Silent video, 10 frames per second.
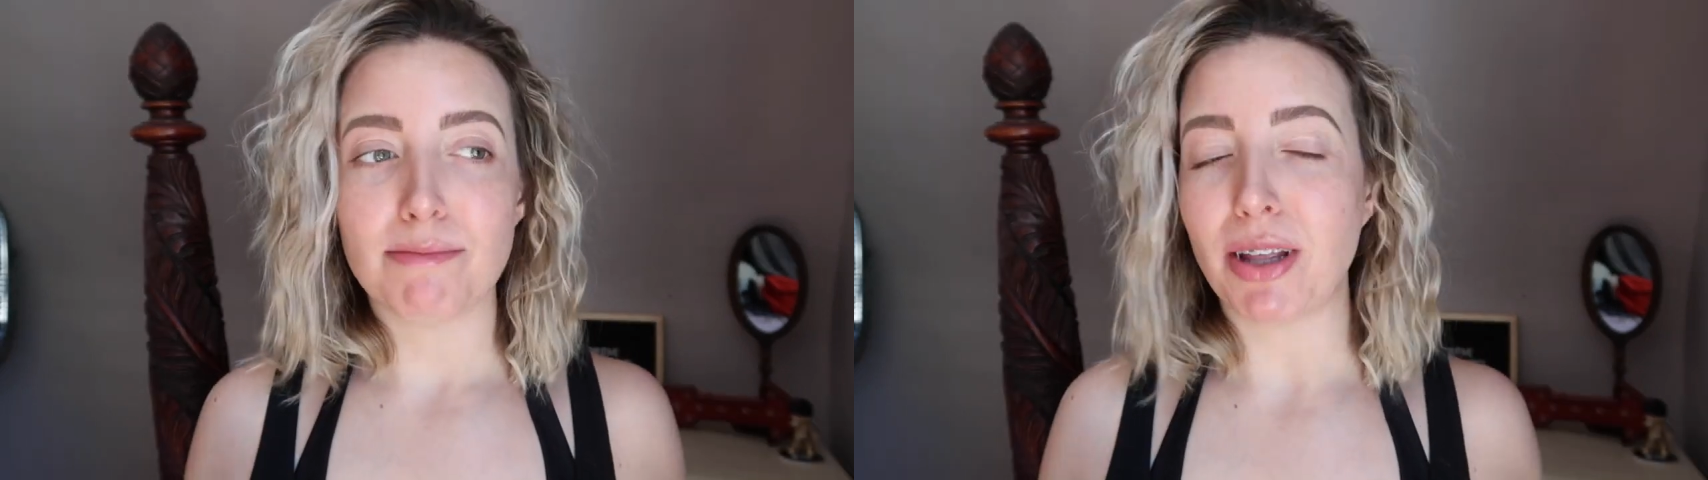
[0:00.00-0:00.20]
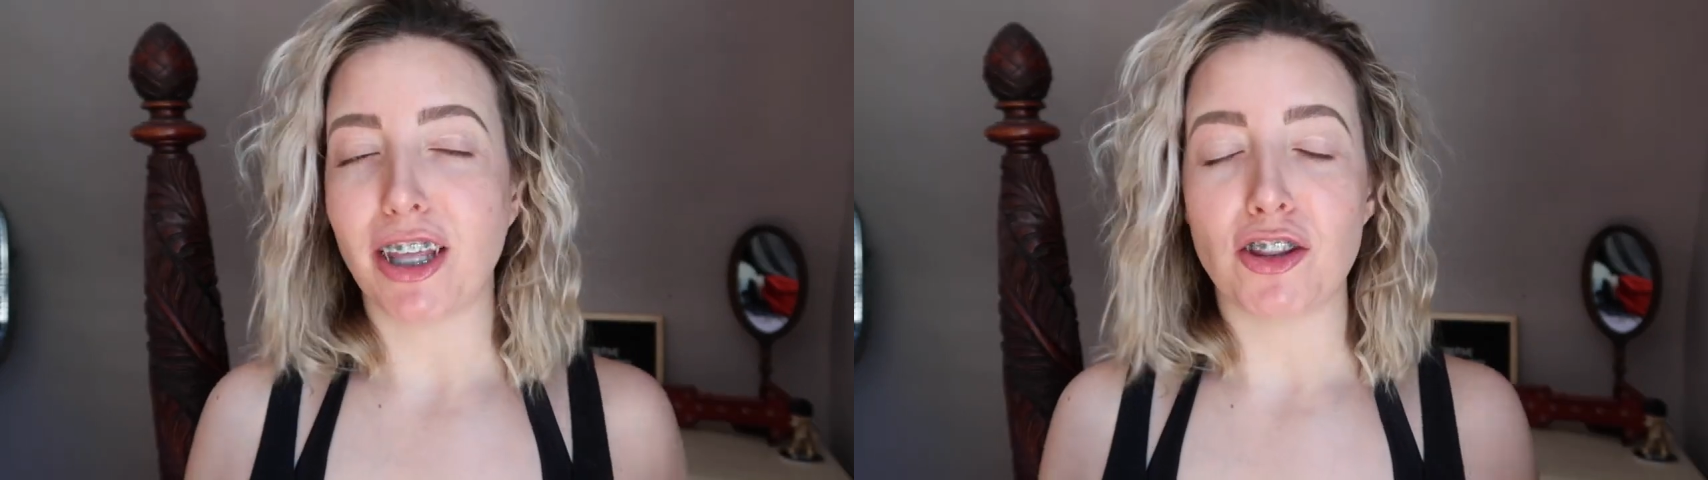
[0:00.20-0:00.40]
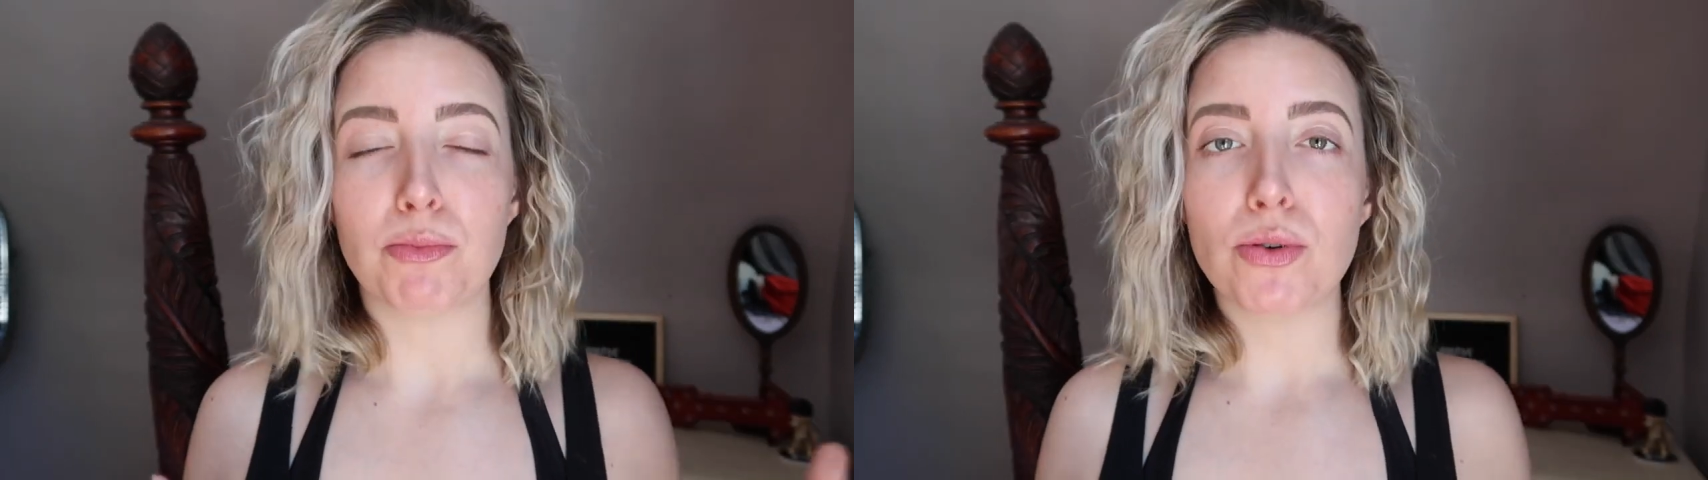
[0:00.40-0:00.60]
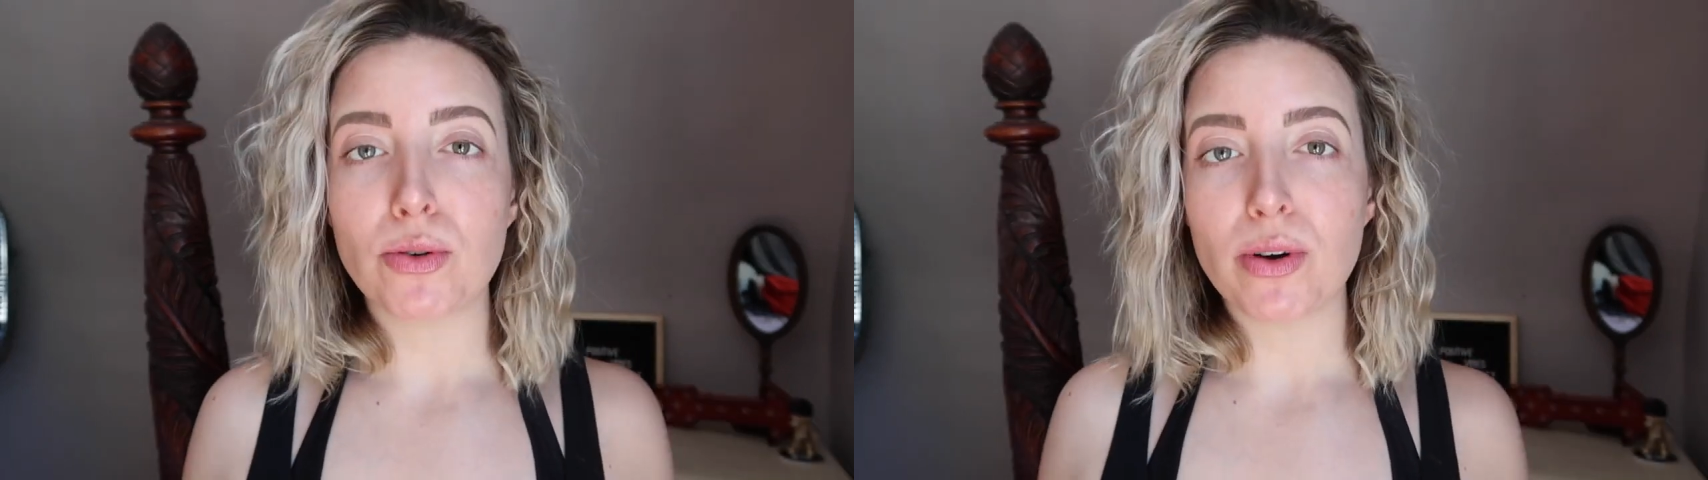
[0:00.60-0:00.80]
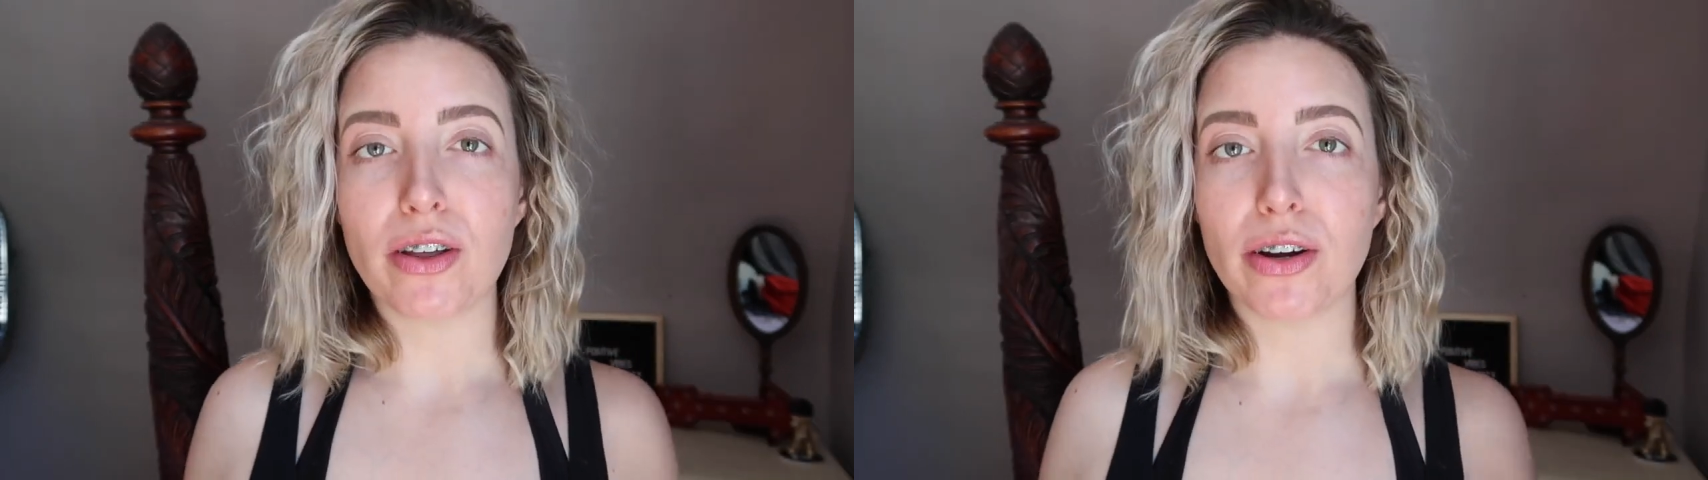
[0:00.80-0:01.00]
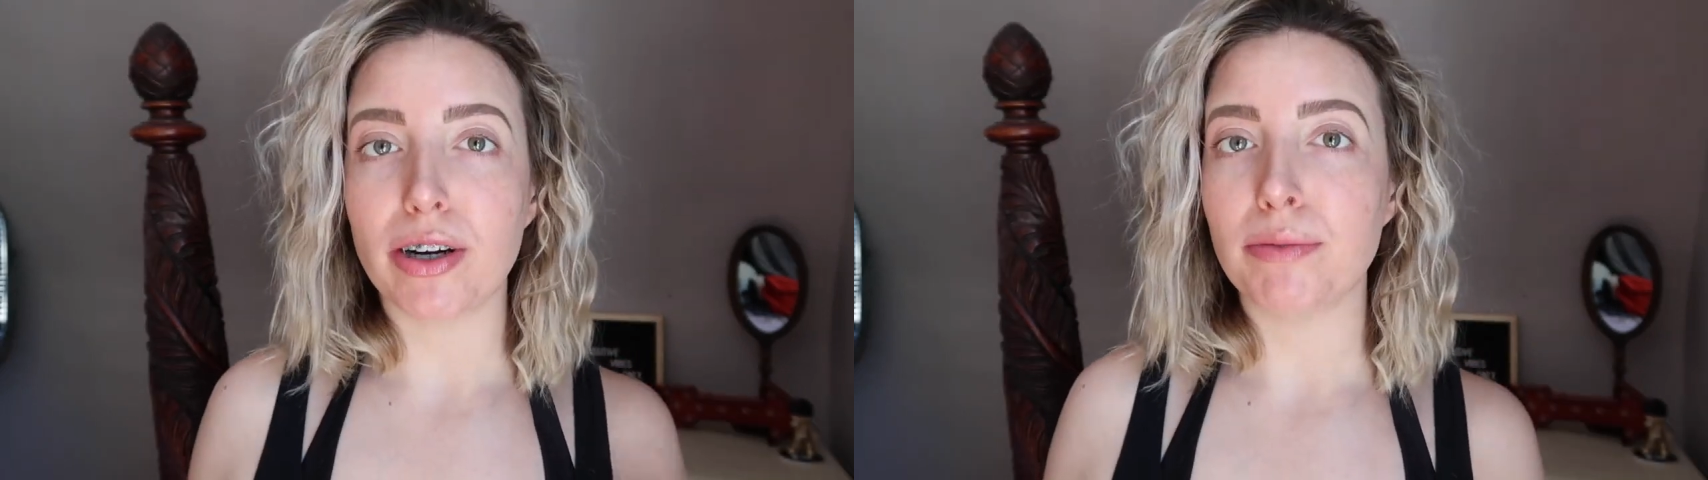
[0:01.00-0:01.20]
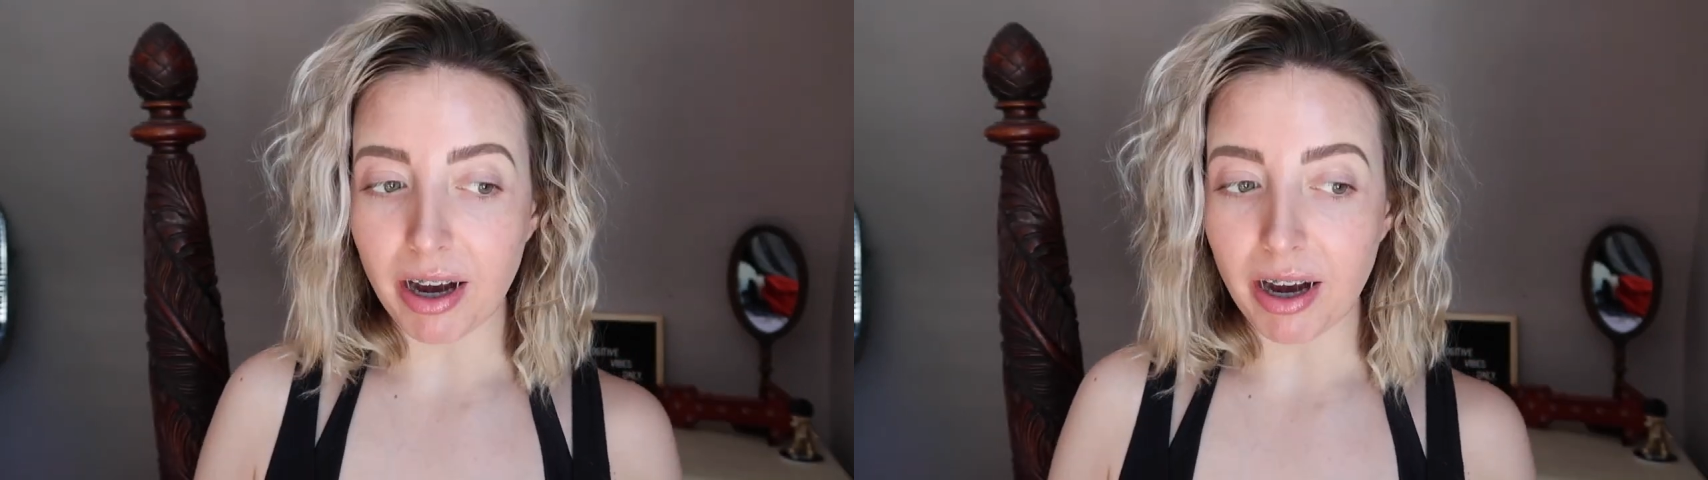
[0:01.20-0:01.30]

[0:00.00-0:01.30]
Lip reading: play in the pool with her.